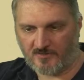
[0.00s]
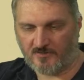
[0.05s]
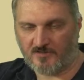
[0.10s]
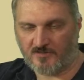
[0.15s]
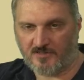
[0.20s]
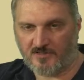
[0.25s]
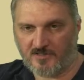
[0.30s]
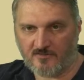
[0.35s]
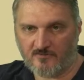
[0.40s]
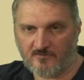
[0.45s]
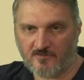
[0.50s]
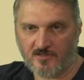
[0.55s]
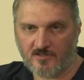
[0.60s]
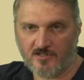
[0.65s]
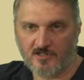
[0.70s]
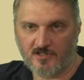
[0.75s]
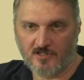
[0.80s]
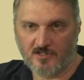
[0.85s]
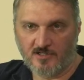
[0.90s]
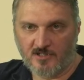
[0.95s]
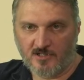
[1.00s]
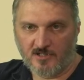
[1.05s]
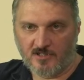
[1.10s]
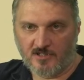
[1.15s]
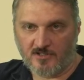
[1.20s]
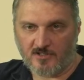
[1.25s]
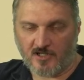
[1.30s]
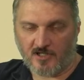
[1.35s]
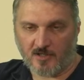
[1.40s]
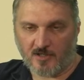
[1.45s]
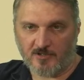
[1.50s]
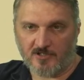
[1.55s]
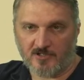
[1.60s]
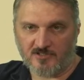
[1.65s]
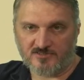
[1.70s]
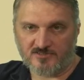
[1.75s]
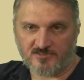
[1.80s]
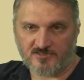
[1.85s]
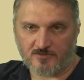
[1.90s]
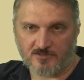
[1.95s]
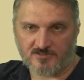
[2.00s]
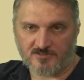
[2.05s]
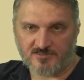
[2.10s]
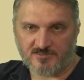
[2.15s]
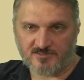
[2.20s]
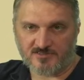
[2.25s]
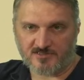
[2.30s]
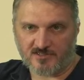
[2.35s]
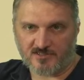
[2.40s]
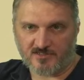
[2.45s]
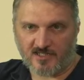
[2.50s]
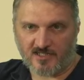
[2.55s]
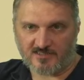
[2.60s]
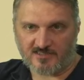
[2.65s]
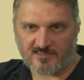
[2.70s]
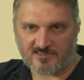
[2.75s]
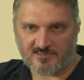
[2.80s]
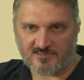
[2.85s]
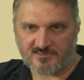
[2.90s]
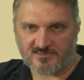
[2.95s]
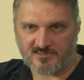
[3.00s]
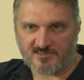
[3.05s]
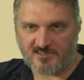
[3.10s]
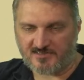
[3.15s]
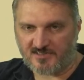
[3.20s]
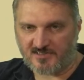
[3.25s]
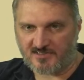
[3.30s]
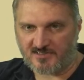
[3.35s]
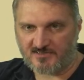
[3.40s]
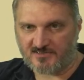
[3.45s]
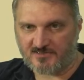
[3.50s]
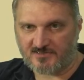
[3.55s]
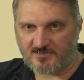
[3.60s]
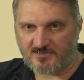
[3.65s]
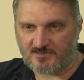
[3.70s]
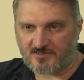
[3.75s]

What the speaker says: div up here, so it's that's actually CSS.